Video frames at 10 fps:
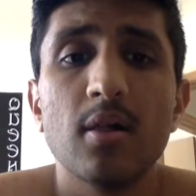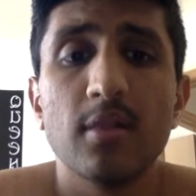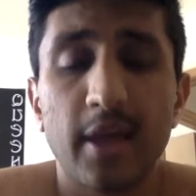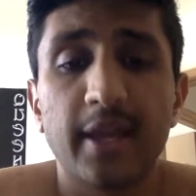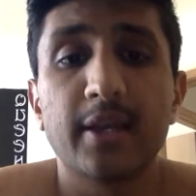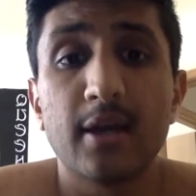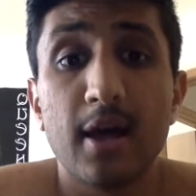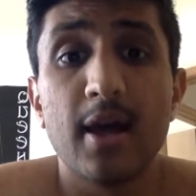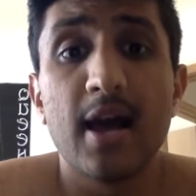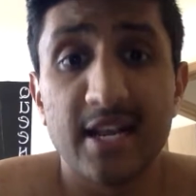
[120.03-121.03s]
like
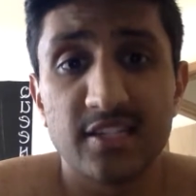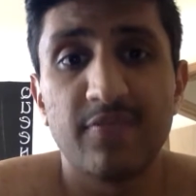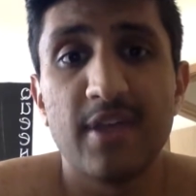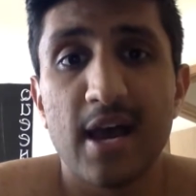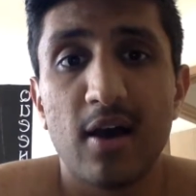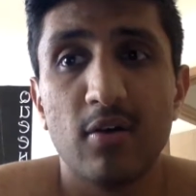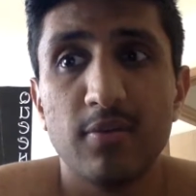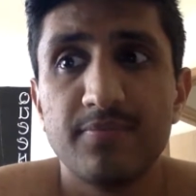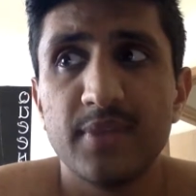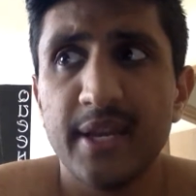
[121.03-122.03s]
as of now,
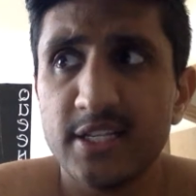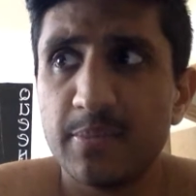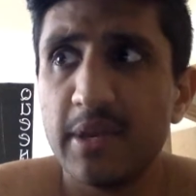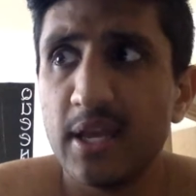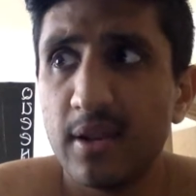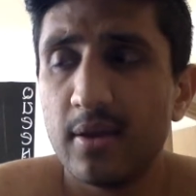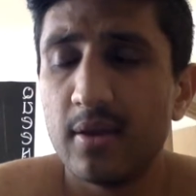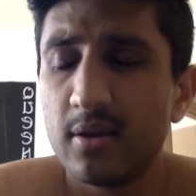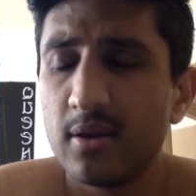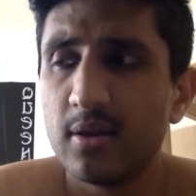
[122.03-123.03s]
it's been
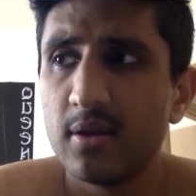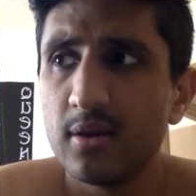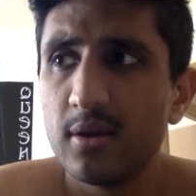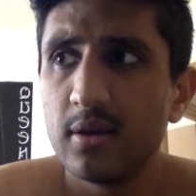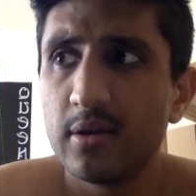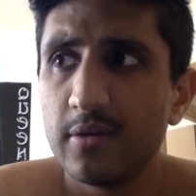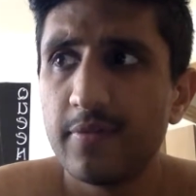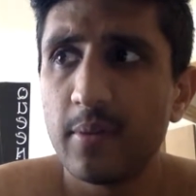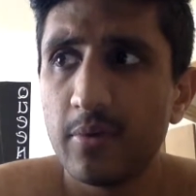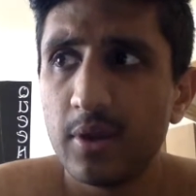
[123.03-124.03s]

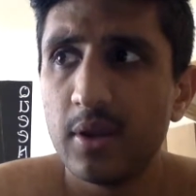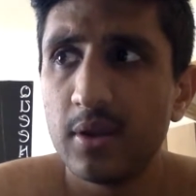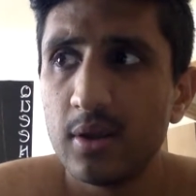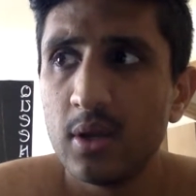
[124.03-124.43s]
February,